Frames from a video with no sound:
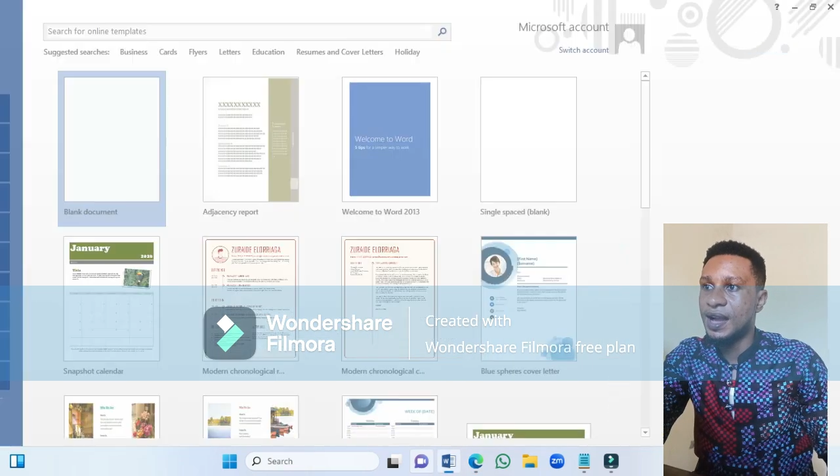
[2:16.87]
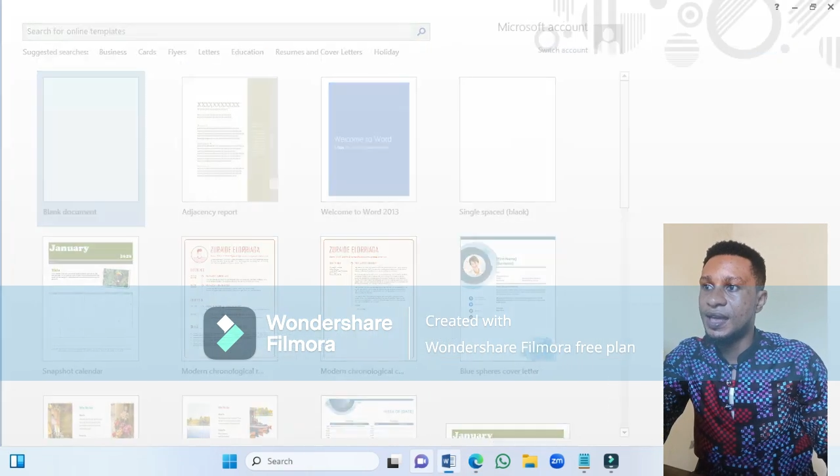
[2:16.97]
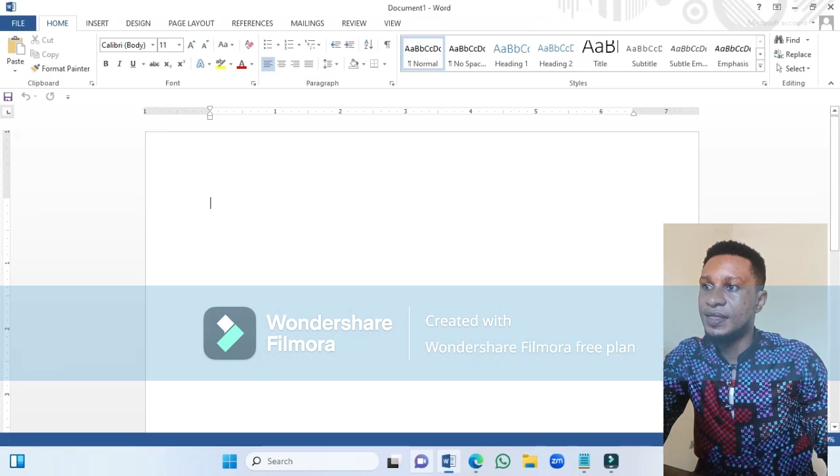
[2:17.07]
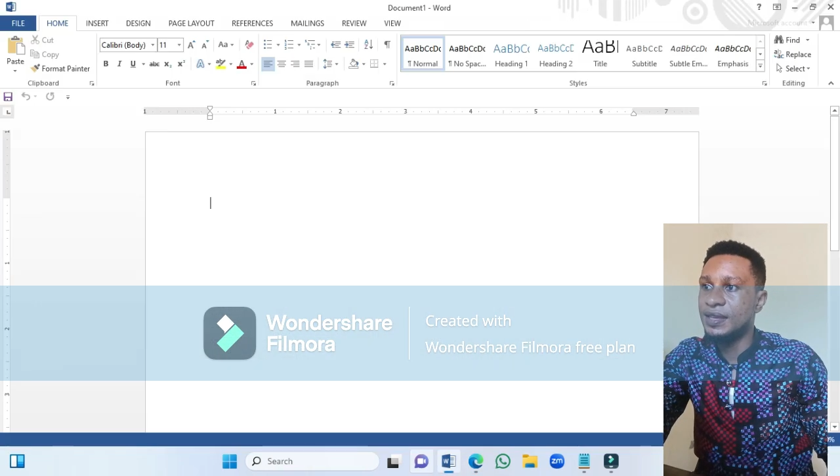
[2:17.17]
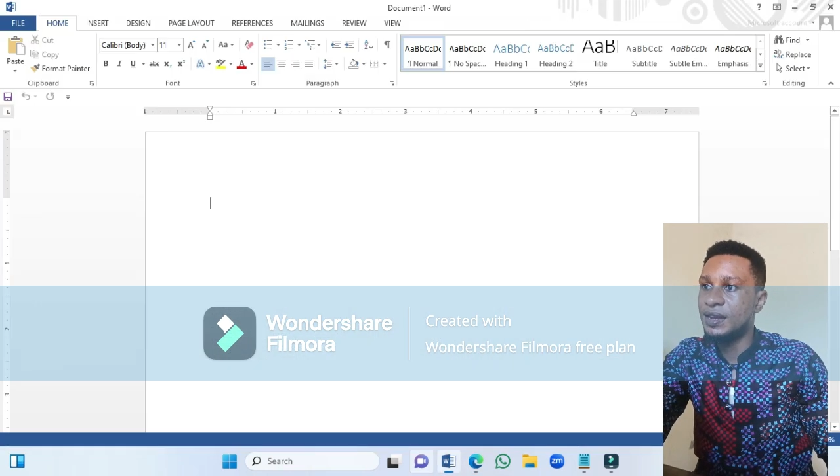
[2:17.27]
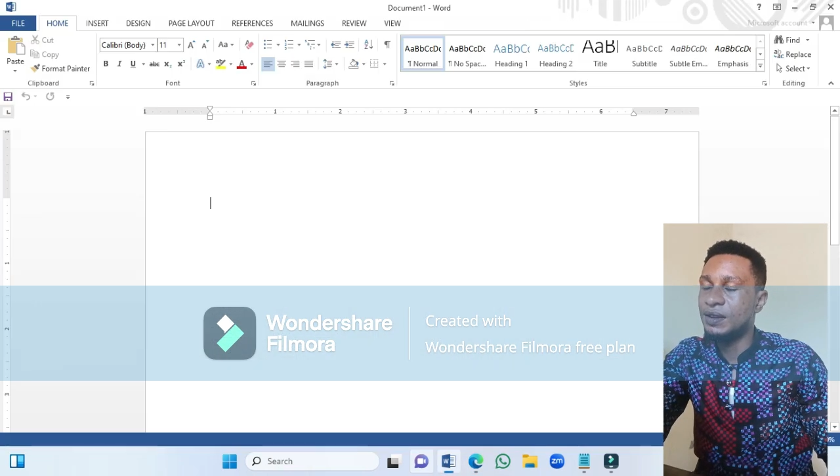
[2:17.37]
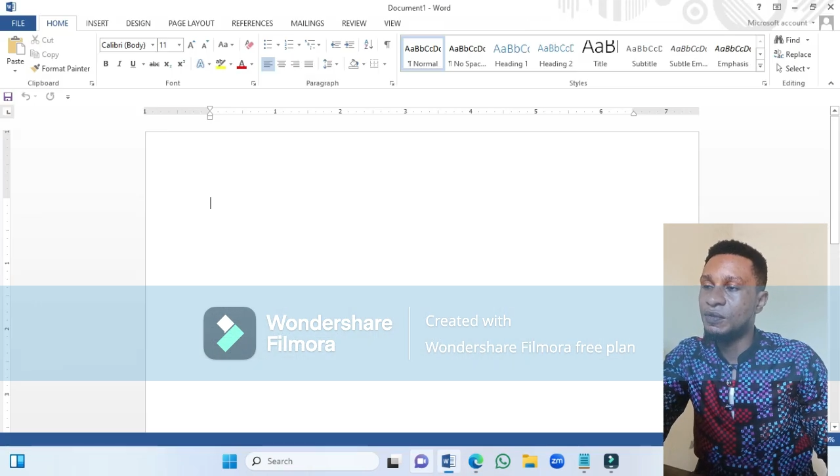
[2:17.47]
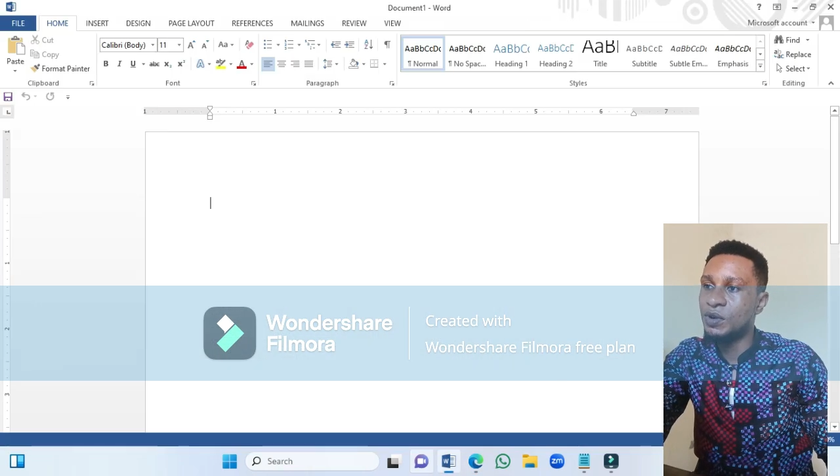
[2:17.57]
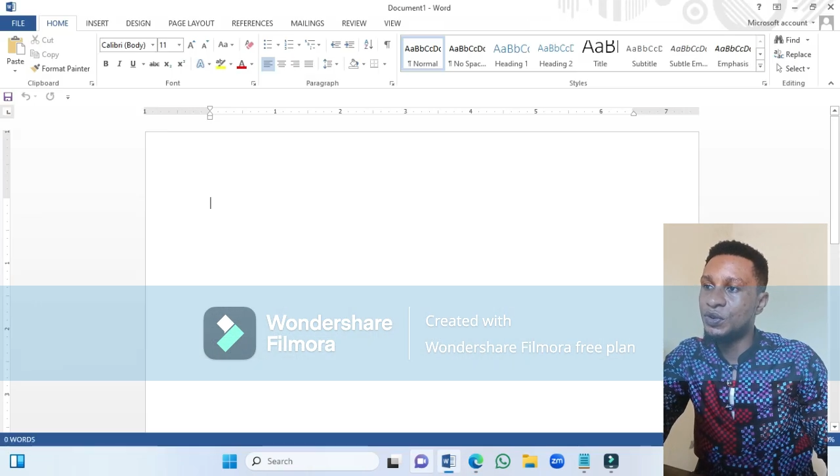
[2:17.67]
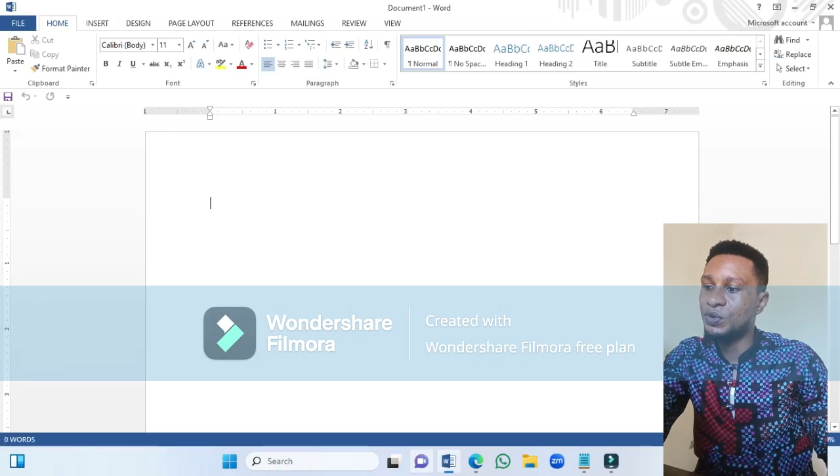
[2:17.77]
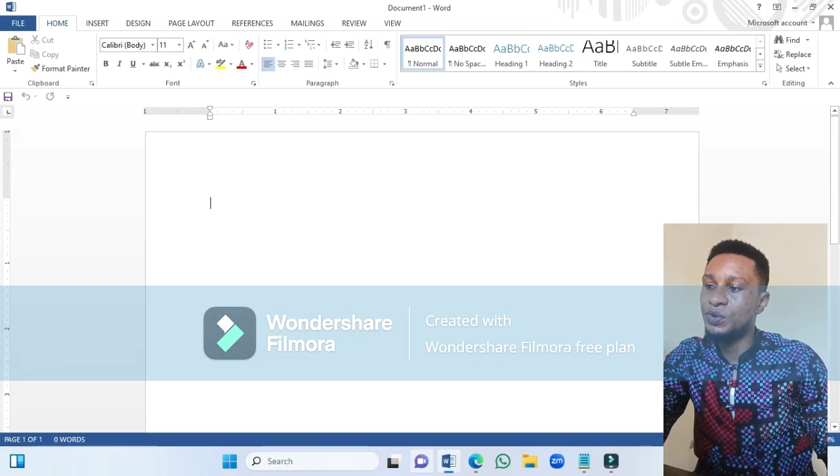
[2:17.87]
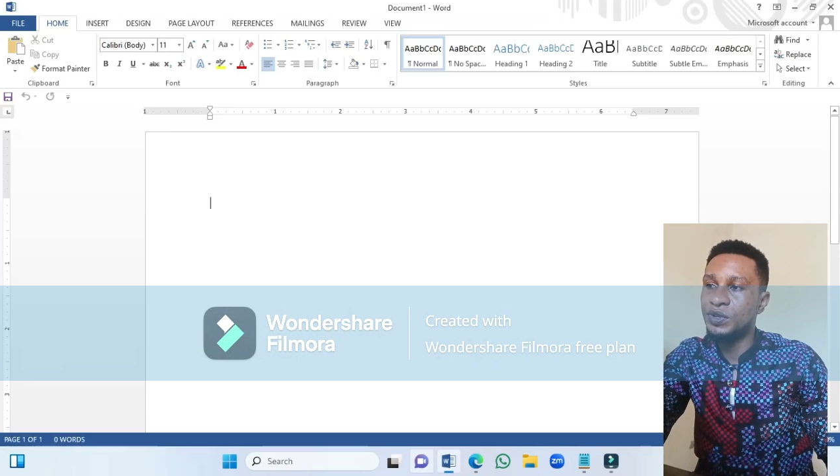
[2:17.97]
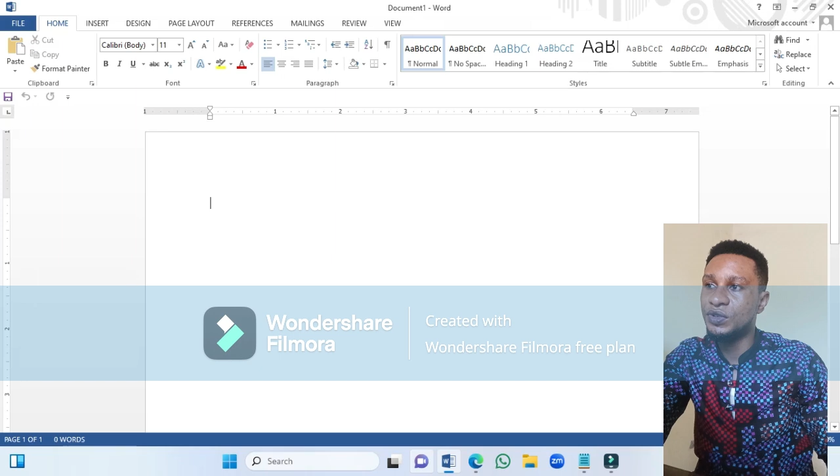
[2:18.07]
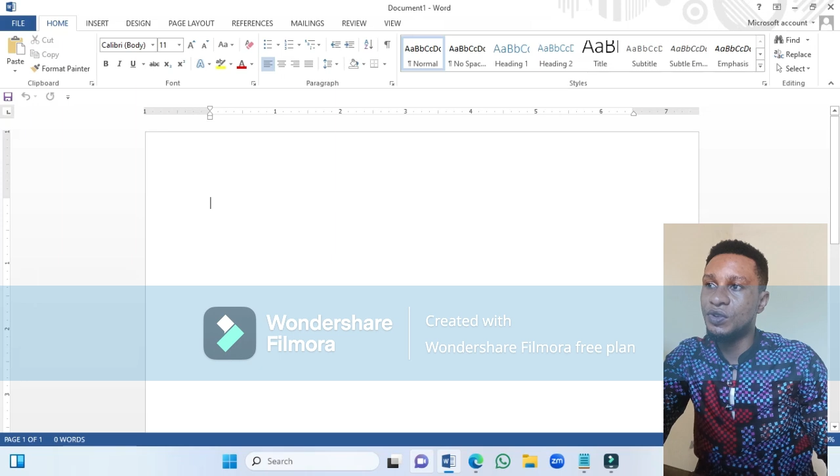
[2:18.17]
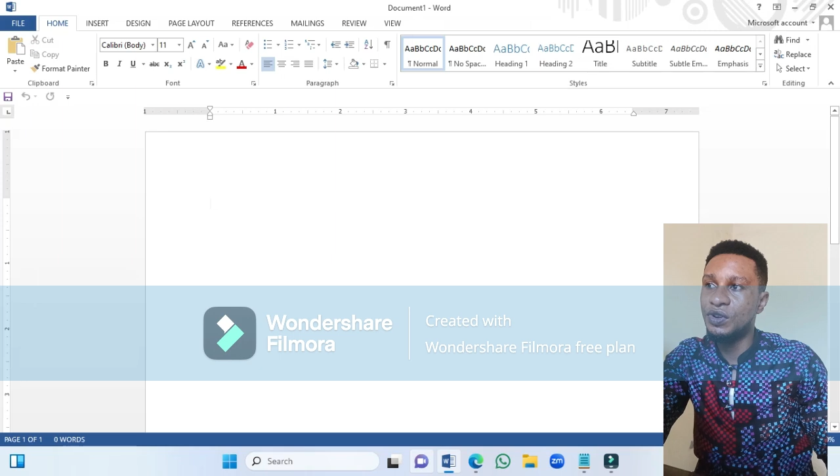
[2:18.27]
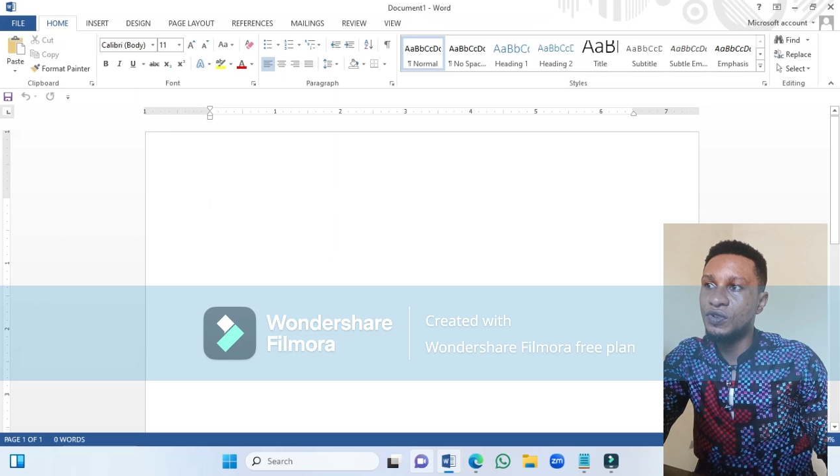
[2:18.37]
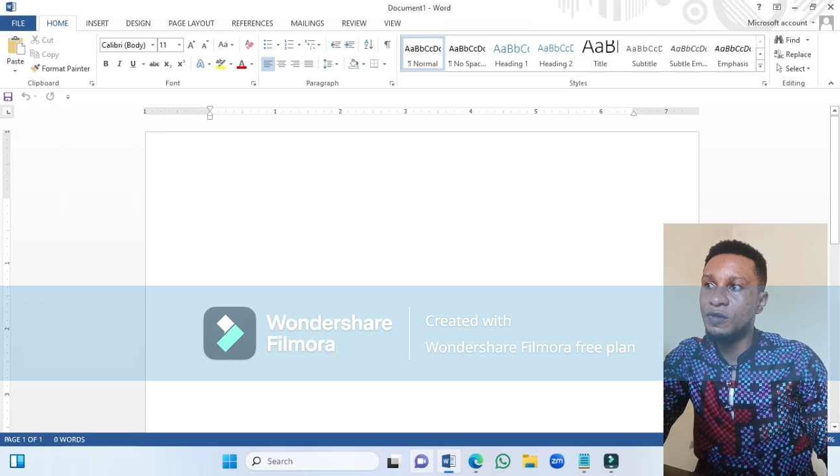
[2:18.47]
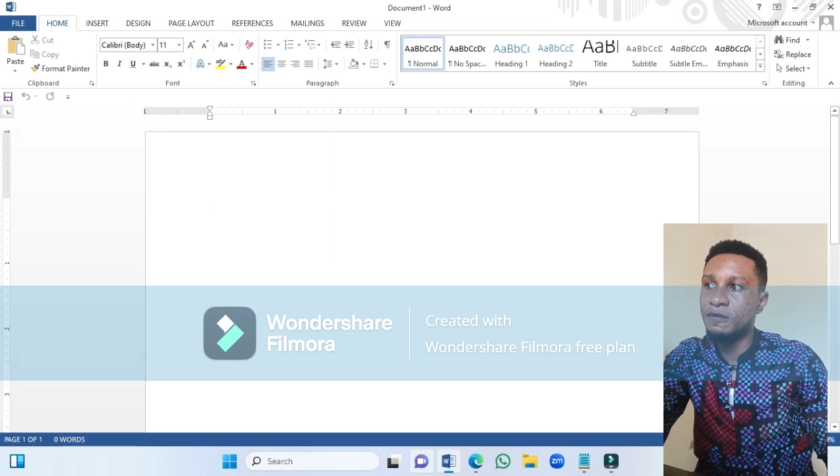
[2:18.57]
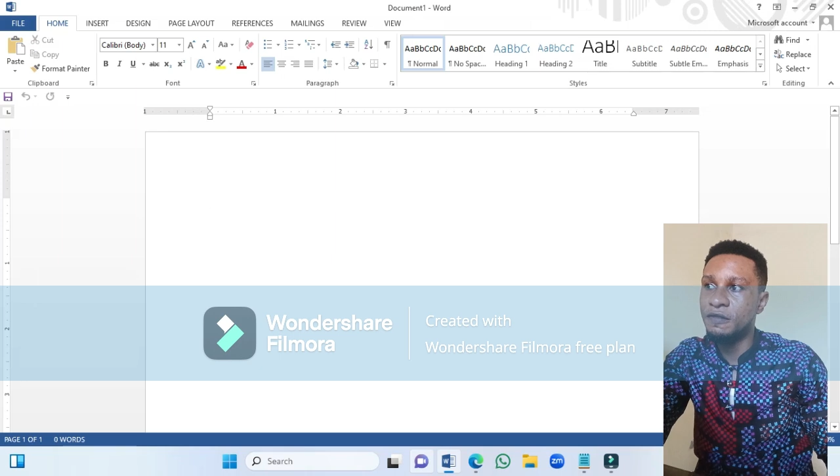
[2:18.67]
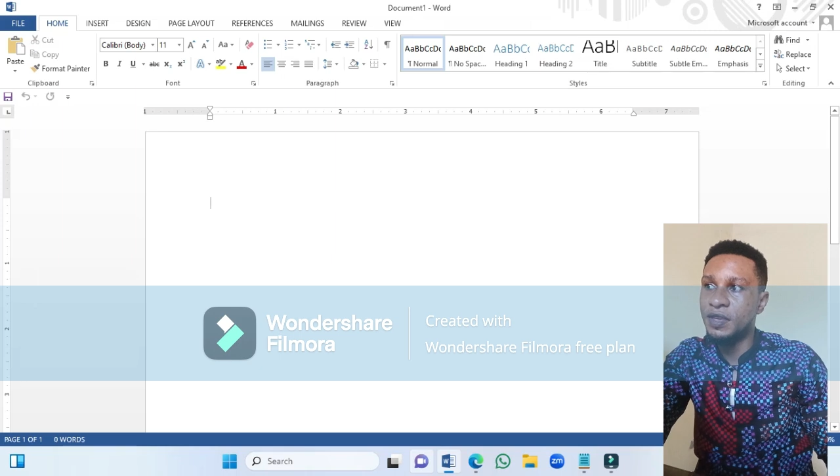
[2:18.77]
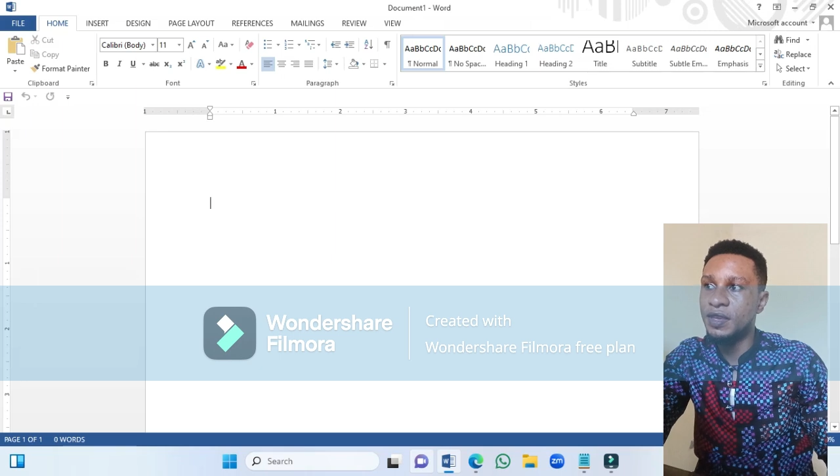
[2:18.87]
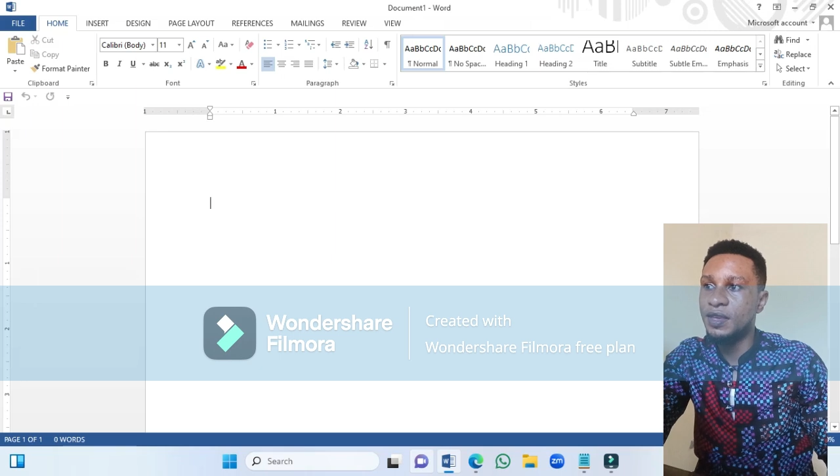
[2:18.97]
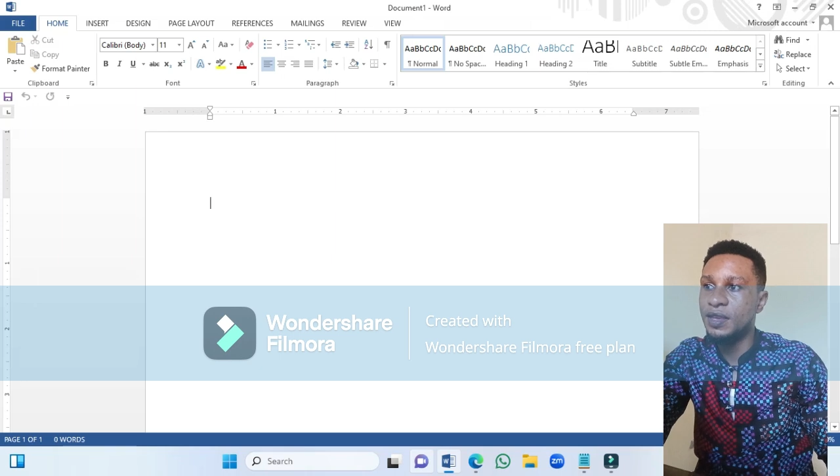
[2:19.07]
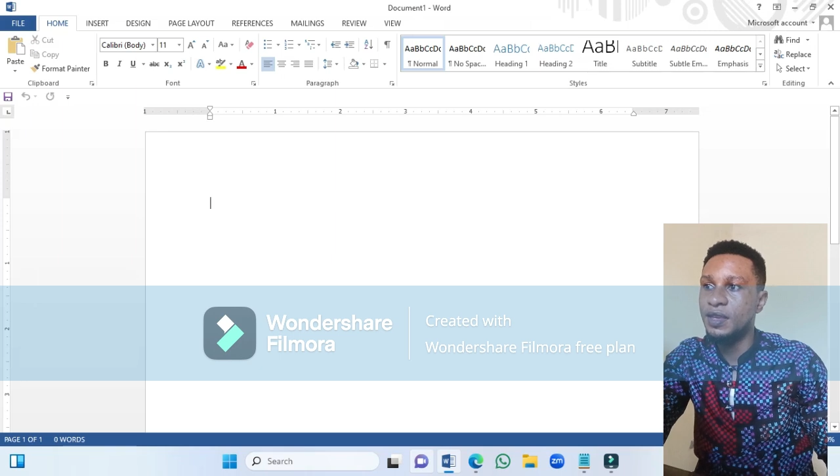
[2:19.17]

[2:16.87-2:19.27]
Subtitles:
and then what you do is Control V,